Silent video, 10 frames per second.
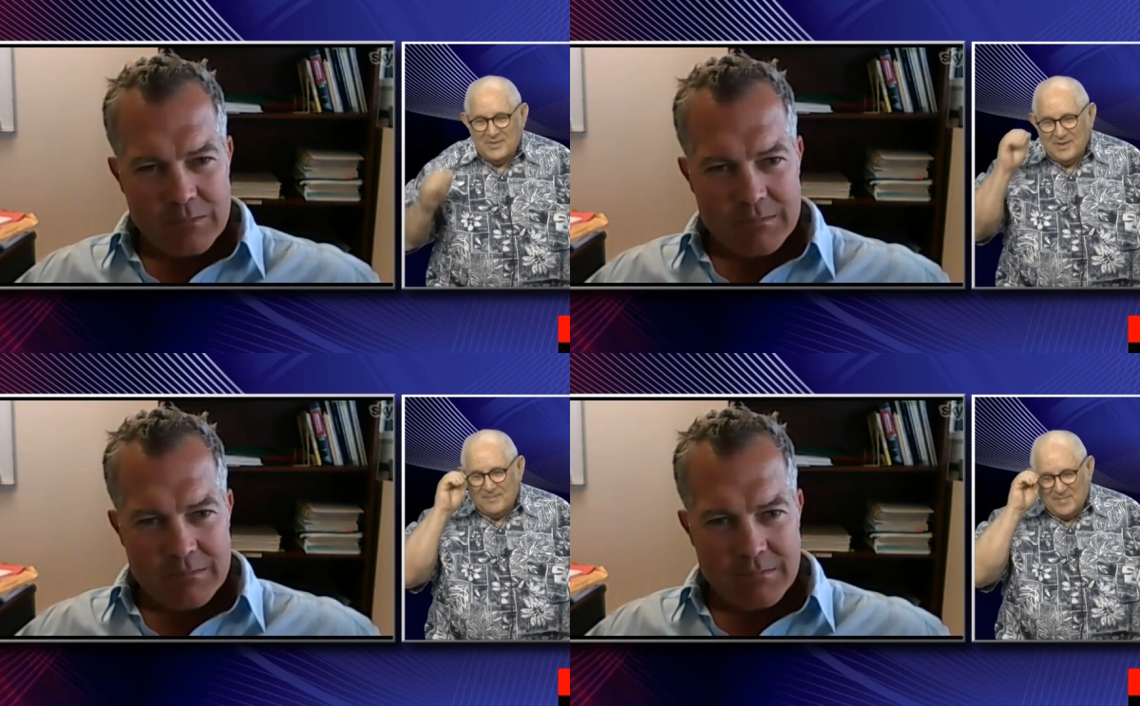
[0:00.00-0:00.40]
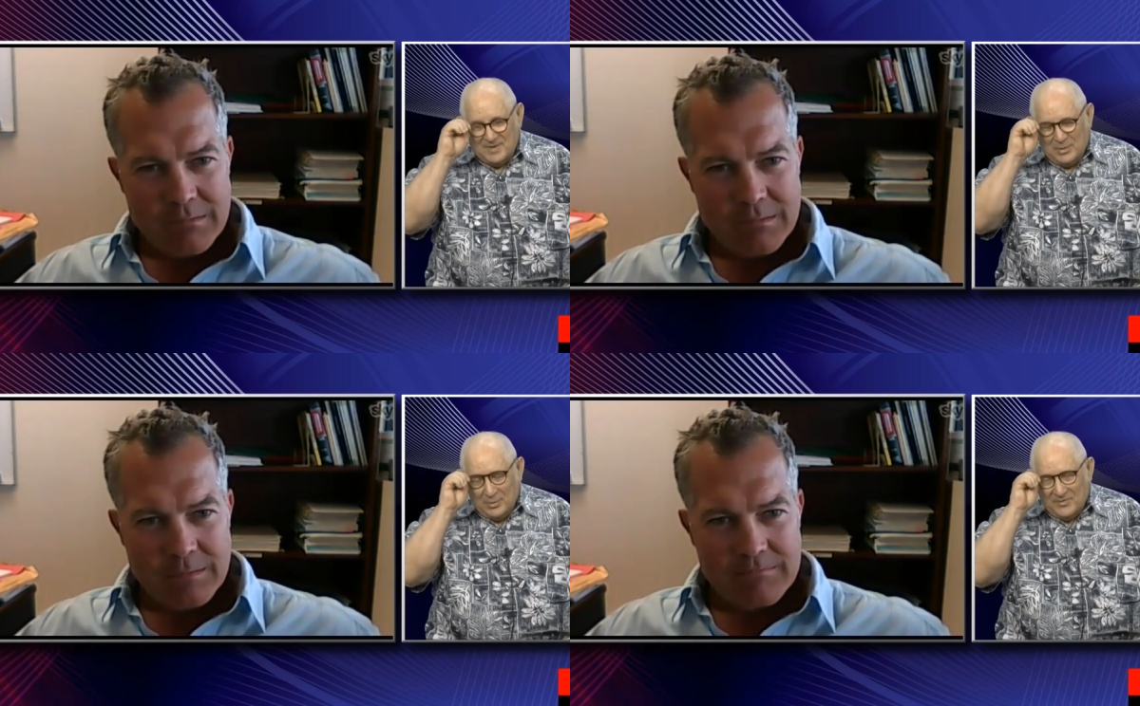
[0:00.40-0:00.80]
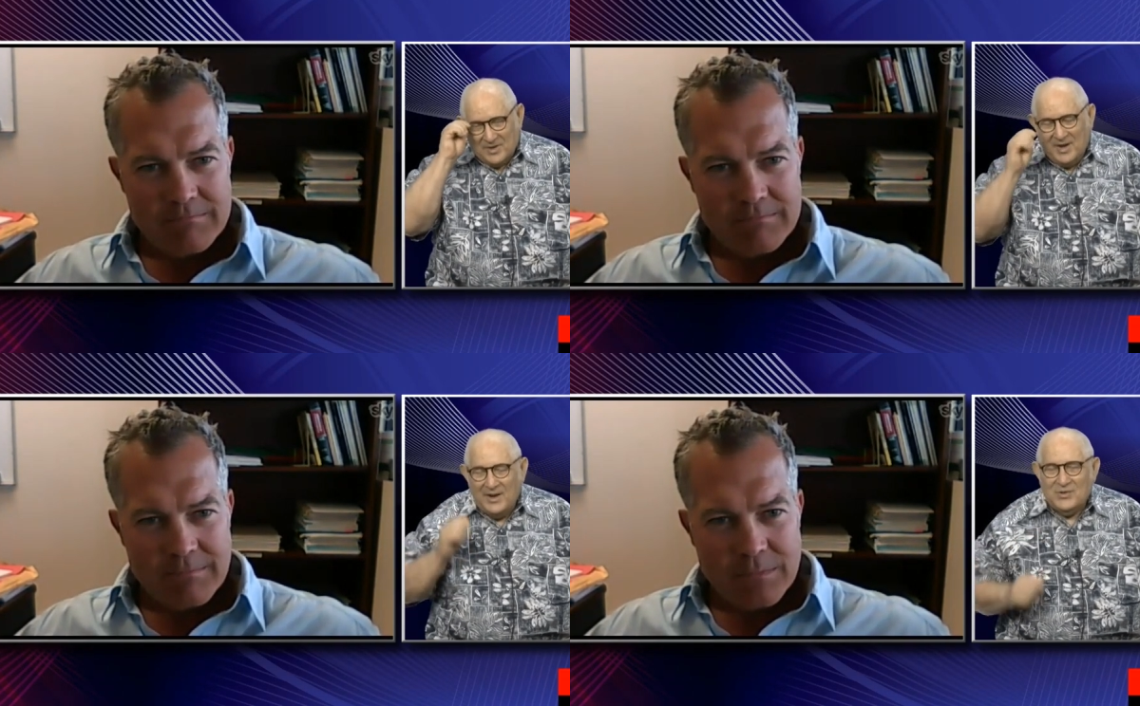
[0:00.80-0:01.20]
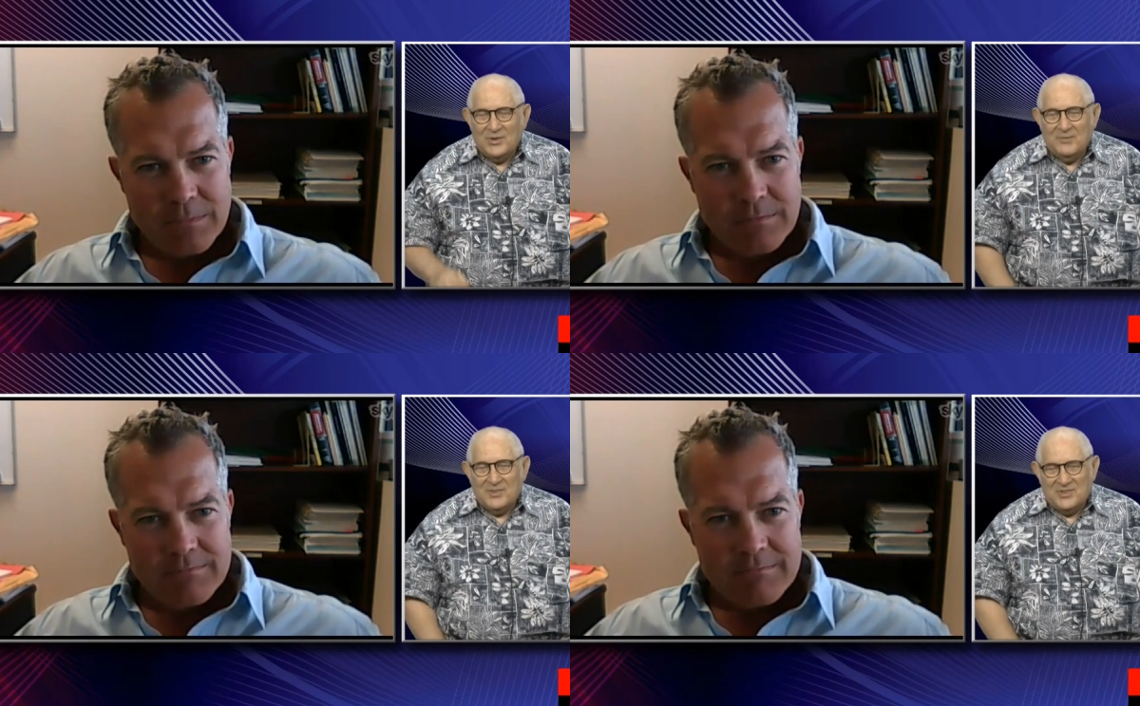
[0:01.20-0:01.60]
Speaker 1: the, the,
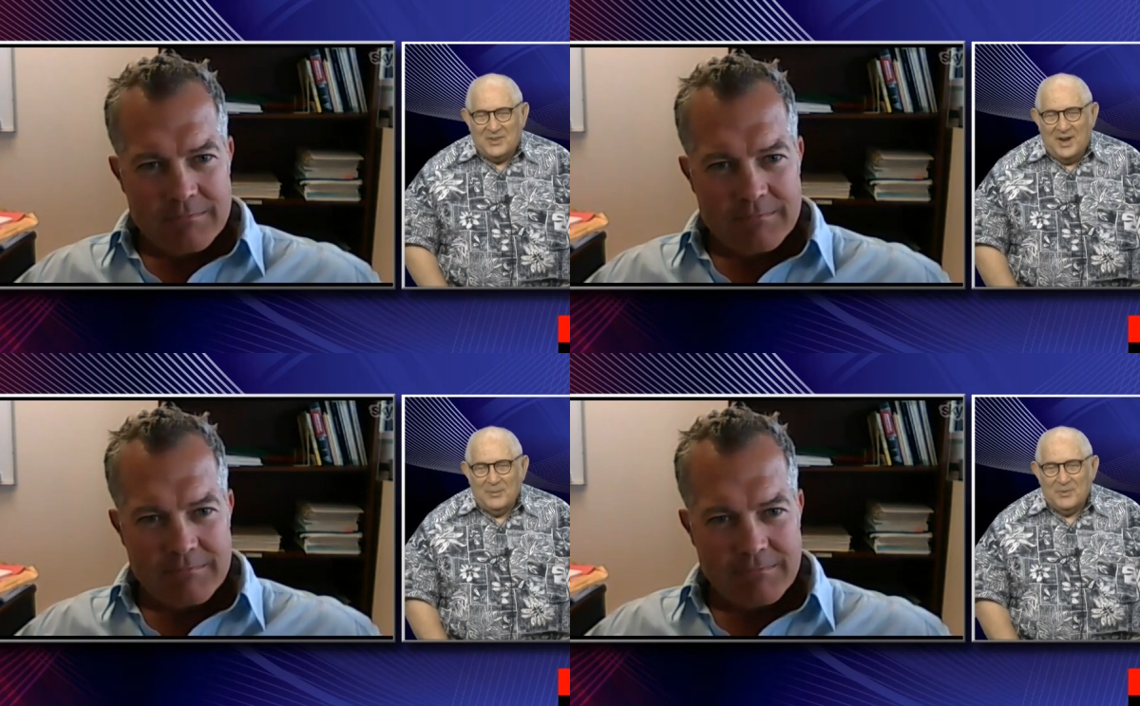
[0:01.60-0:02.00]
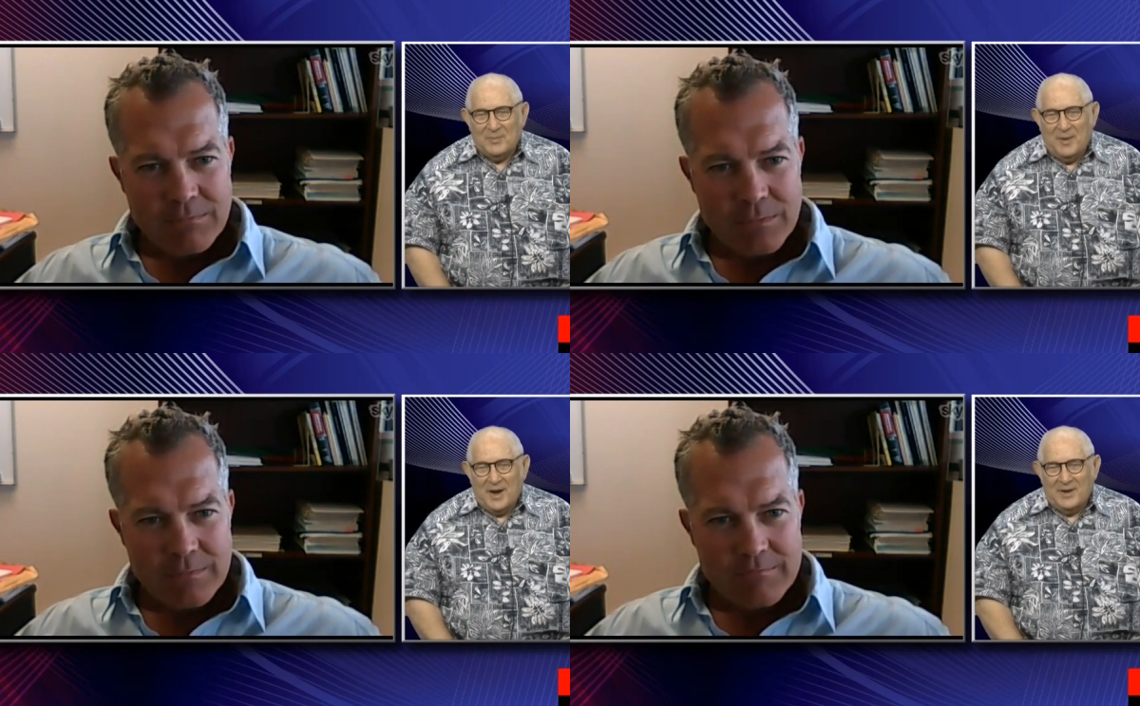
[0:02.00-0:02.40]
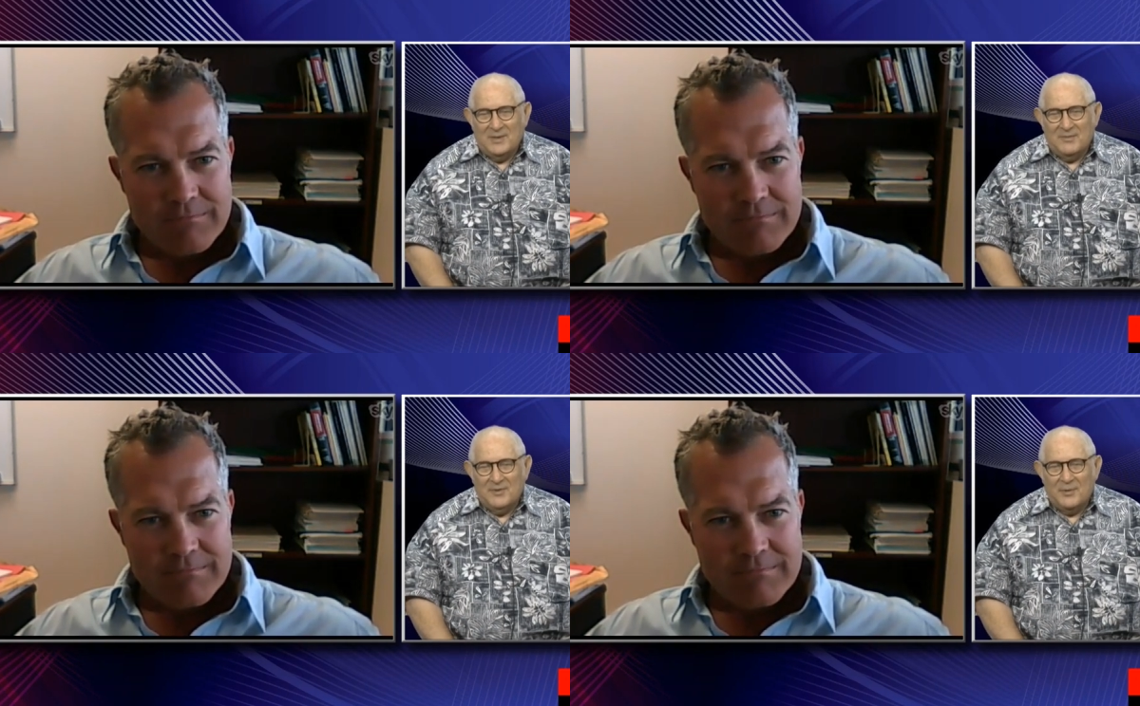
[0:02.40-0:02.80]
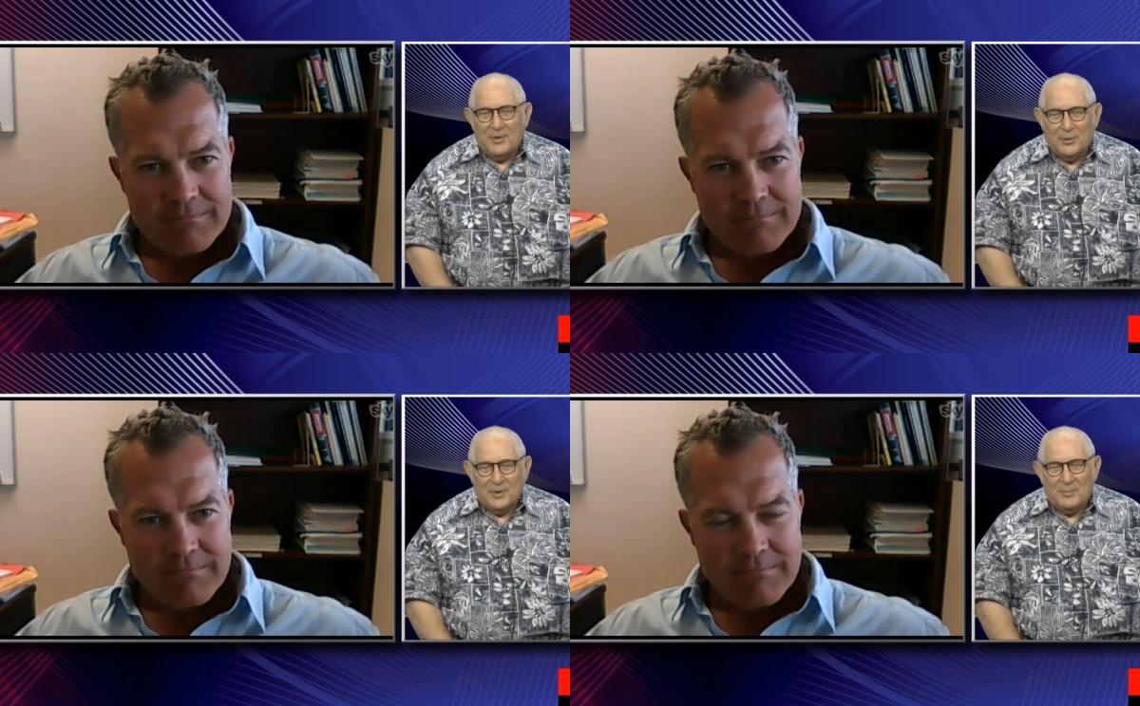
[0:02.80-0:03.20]
unification of the state was back in the
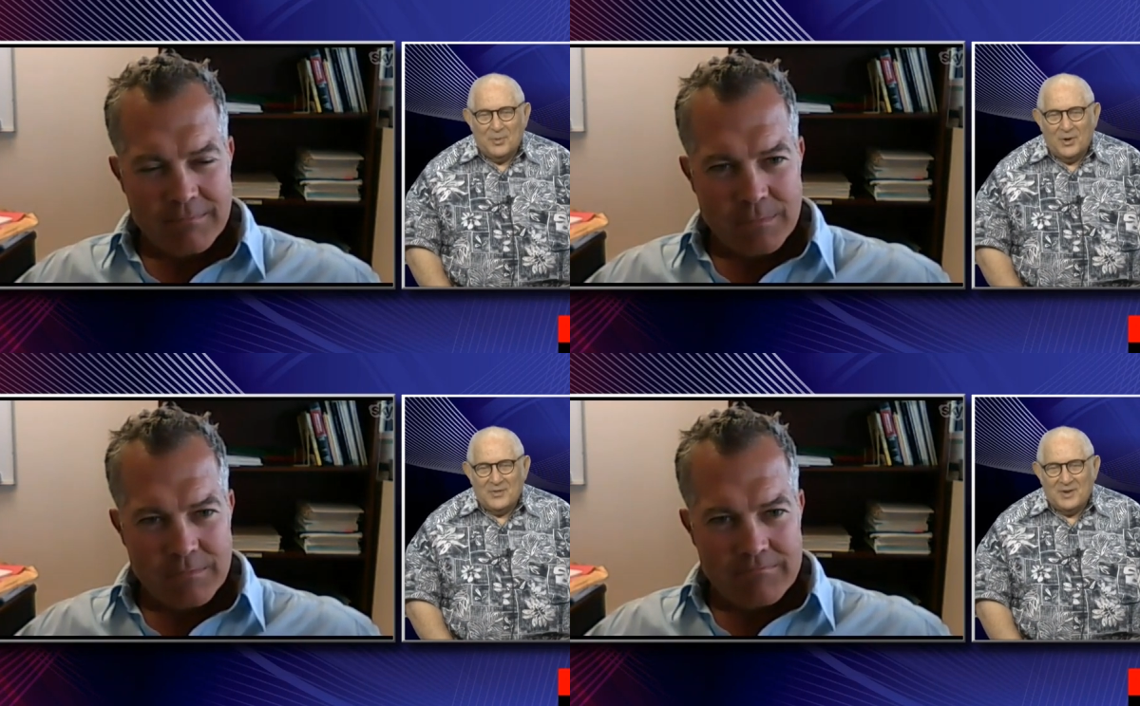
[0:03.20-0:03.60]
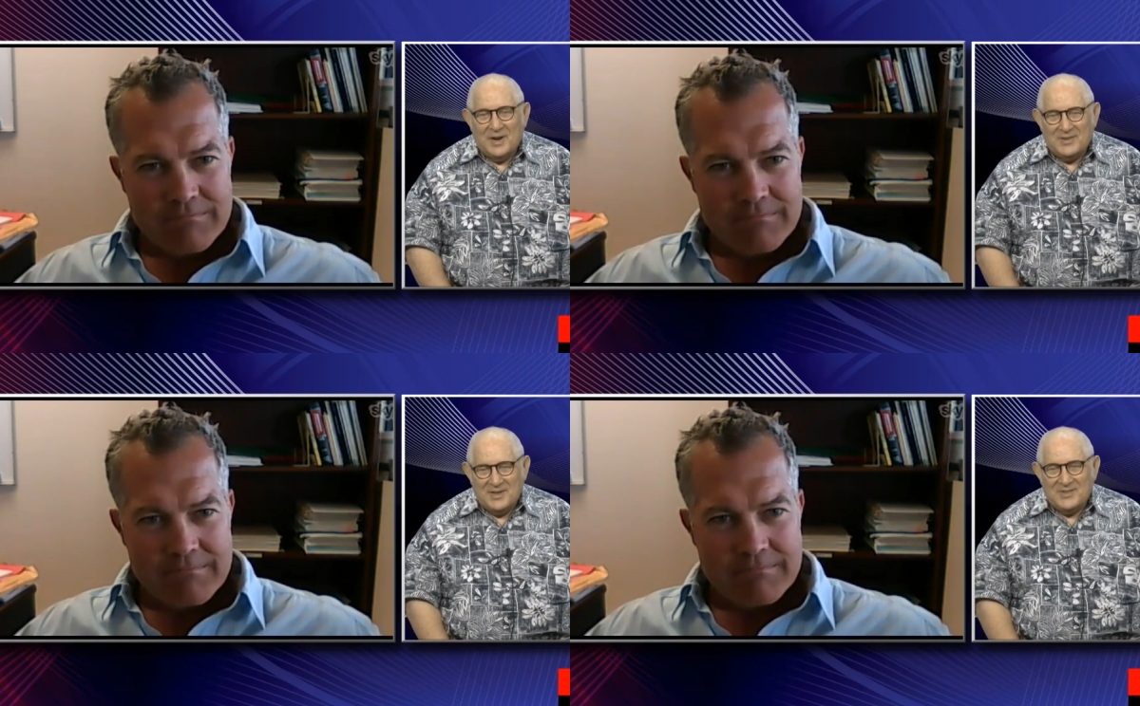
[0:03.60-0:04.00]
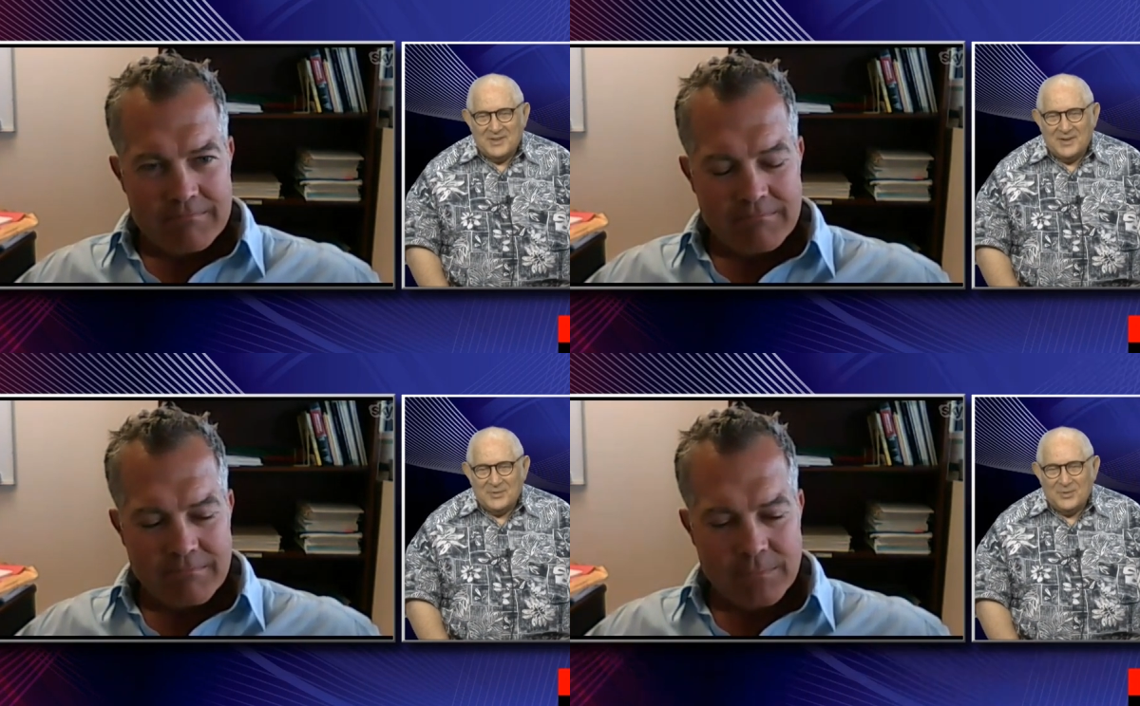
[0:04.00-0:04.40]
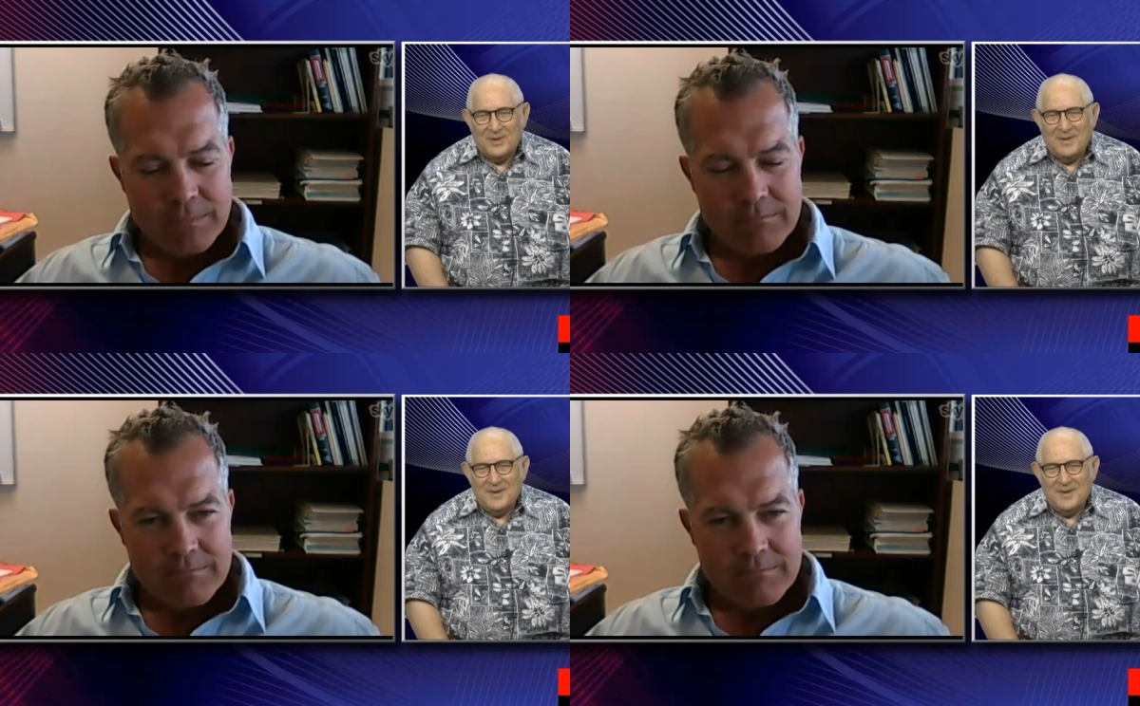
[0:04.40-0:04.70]
very early part of the 19th century.